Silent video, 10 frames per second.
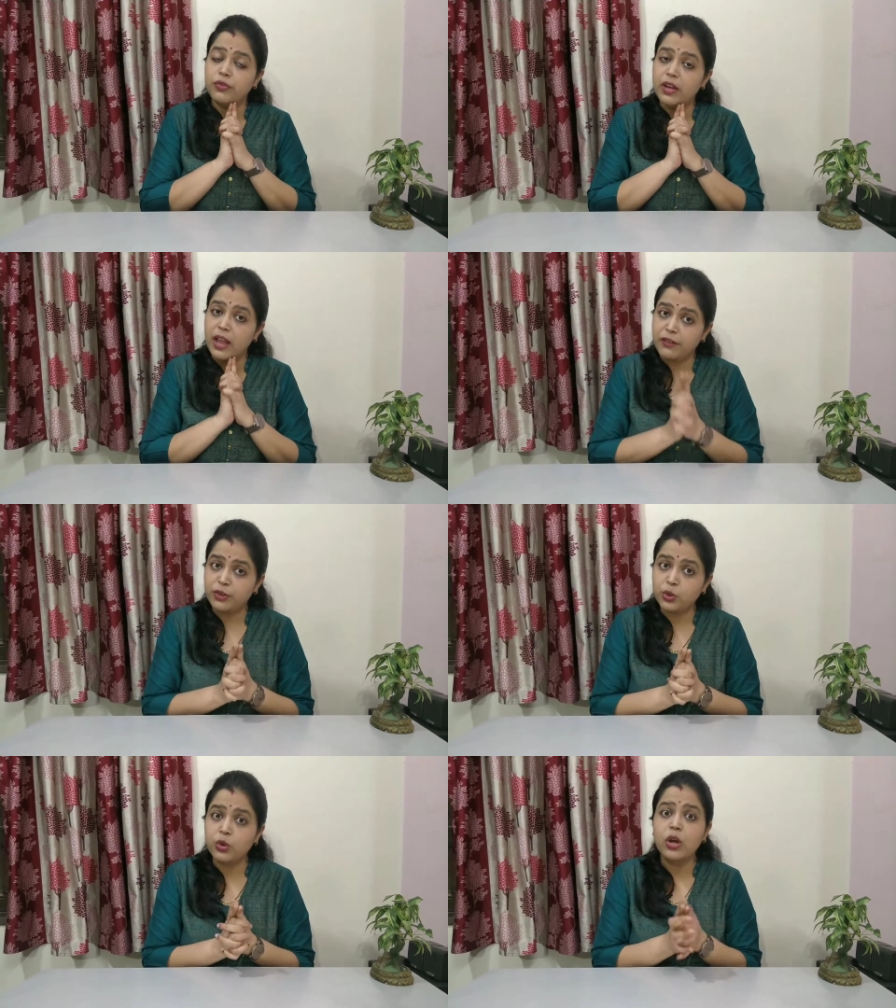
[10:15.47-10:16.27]
will
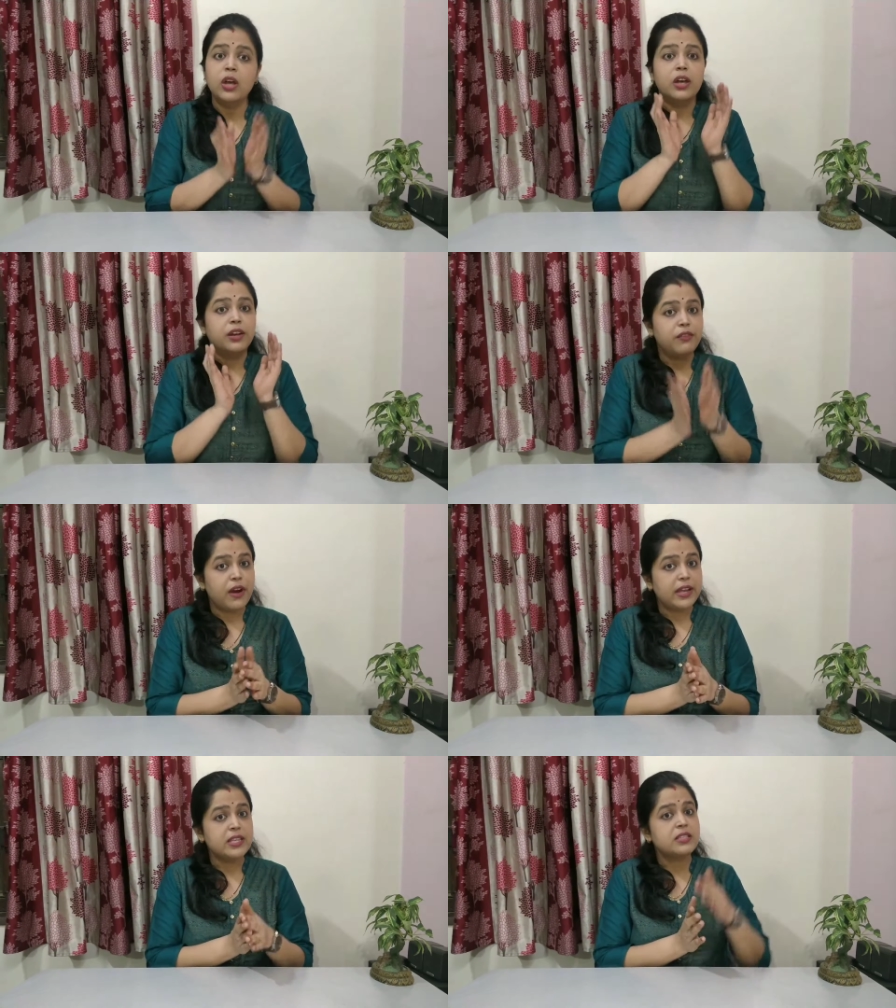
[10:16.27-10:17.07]
have to
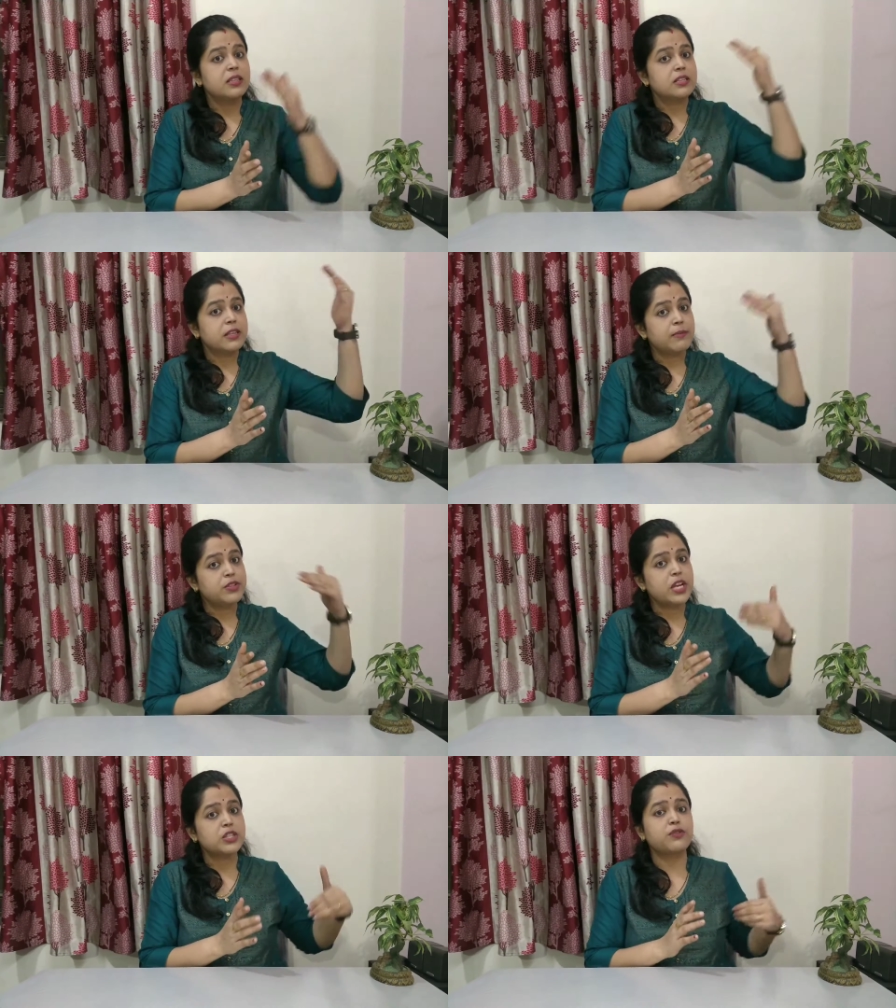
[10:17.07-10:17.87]
revise the
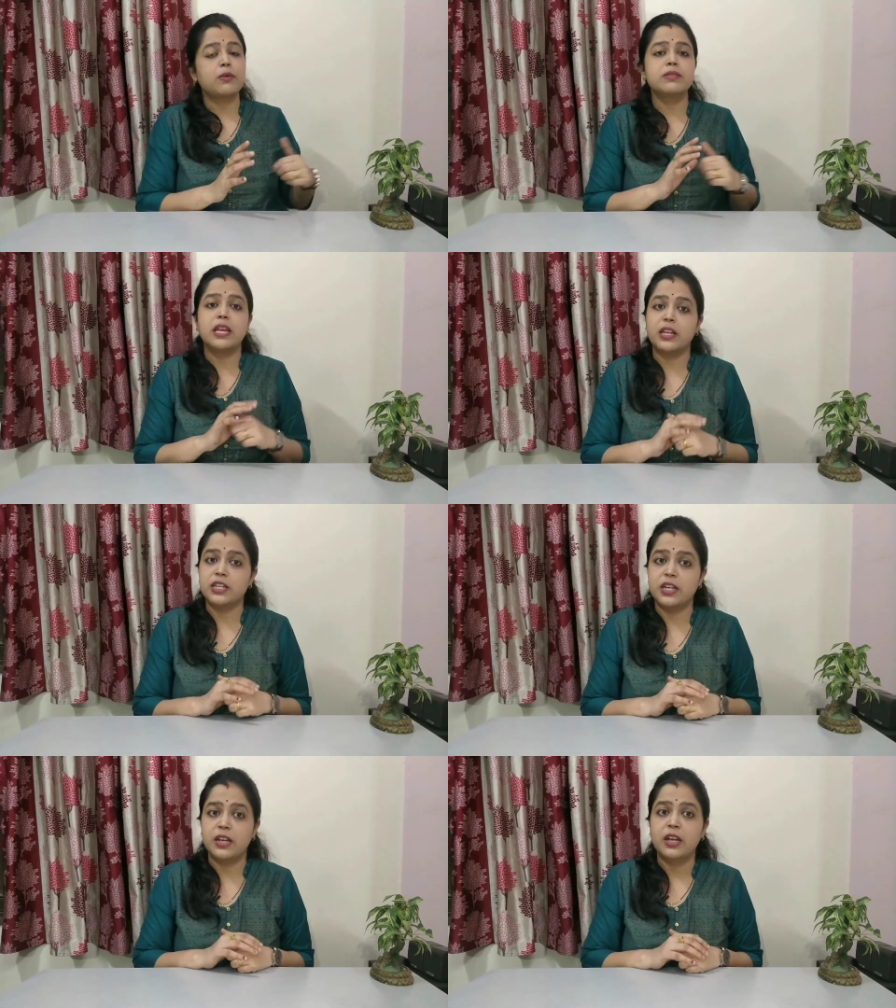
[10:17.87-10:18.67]
subjects from
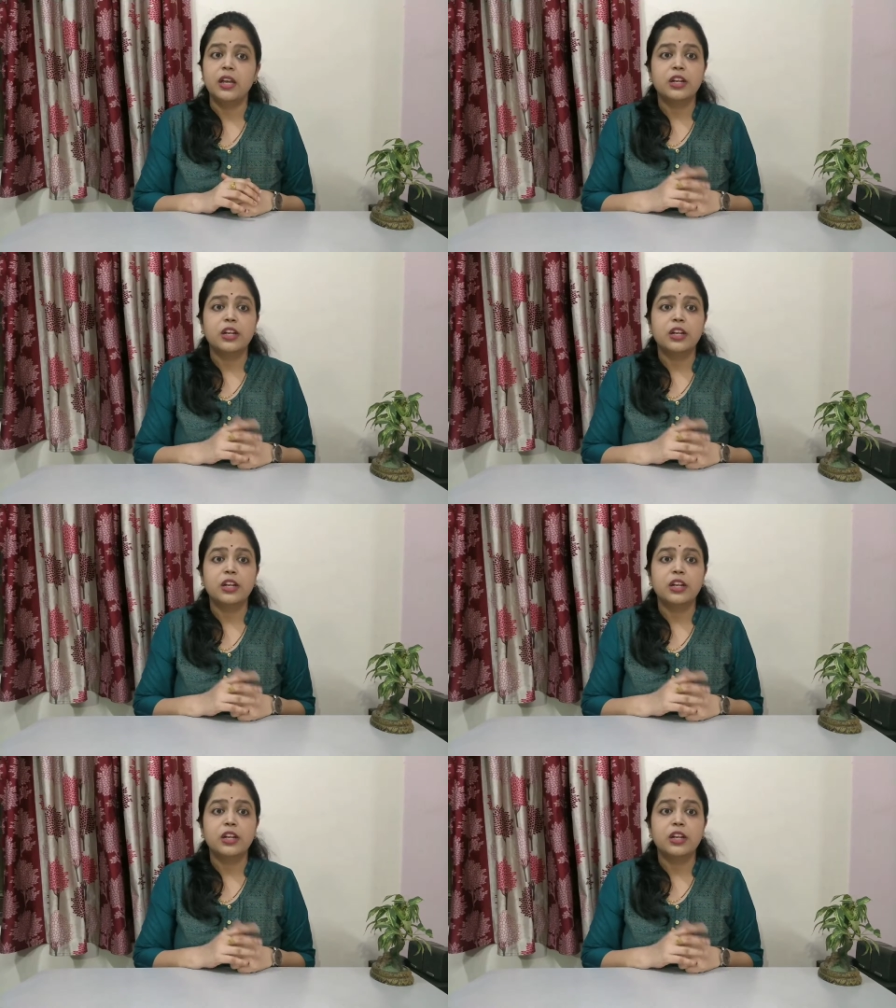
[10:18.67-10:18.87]
second year.